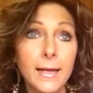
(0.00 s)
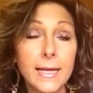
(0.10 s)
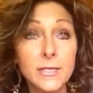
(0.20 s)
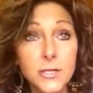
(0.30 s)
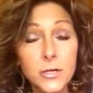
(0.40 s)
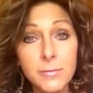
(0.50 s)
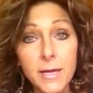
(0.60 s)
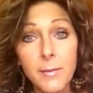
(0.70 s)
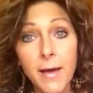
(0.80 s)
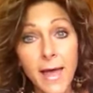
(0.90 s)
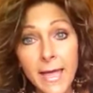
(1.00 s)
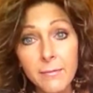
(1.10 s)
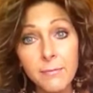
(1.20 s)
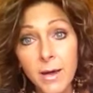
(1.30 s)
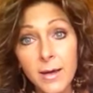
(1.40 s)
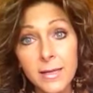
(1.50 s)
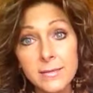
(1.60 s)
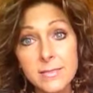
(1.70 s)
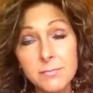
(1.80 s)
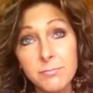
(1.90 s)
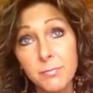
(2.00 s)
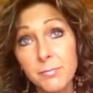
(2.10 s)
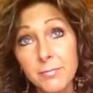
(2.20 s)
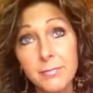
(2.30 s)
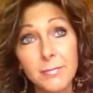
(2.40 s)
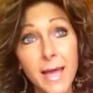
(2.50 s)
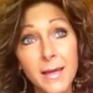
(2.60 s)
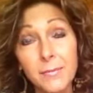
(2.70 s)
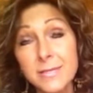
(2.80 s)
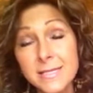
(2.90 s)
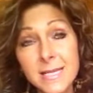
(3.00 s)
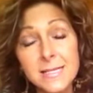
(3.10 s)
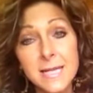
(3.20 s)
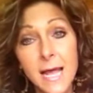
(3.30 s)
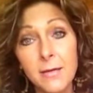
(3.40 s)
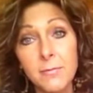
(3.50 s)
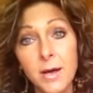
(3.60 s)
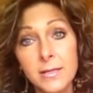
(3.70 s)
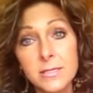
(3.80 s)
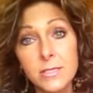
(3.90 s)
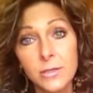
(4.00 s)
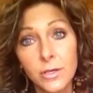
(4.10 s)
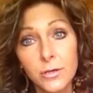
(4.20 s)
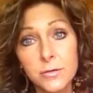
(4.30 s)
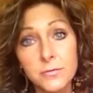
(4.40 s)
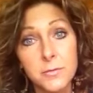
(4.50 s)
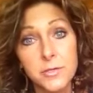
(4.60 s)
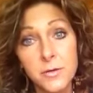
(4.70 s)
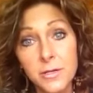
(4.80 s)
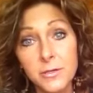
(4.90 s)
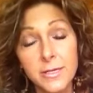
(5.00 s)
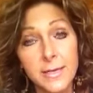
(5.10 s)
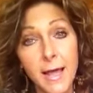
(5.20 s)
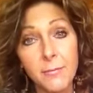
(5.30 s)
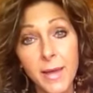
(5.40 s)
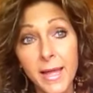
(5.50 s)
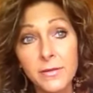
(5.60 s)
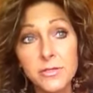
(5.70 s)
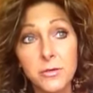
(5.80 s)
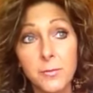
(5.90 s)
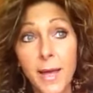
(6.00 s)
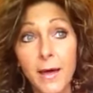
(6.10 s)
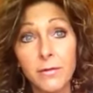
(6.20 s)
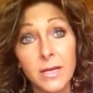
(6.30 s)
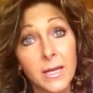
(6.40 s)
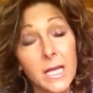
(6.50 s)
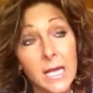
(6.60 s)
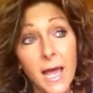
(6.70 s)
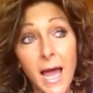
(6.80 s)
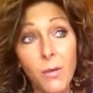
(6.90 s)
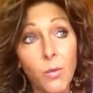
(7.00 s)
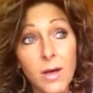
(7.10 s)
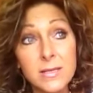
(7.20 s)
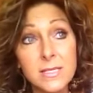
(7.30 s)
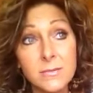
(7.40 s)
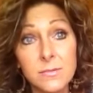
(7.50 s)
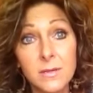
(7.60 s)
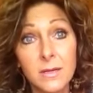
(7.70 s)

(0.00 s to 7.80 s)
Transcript: it took me about eight months, six to eight months to lose from 209 pounds to about, I was